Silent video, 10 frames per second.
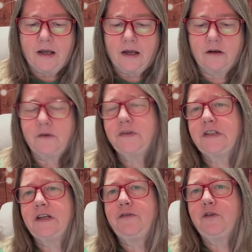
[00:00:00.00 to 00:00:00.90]
And
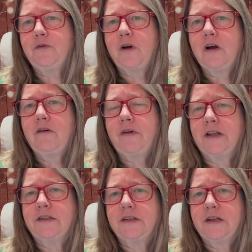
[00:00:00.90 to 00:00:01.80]
obviously, if you are
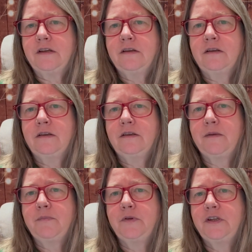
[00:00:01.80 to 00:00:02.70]
renting,
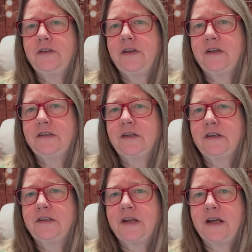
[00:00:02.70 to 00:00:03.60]
then putting things in
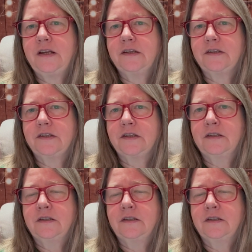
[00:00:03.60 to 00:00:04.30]
containers,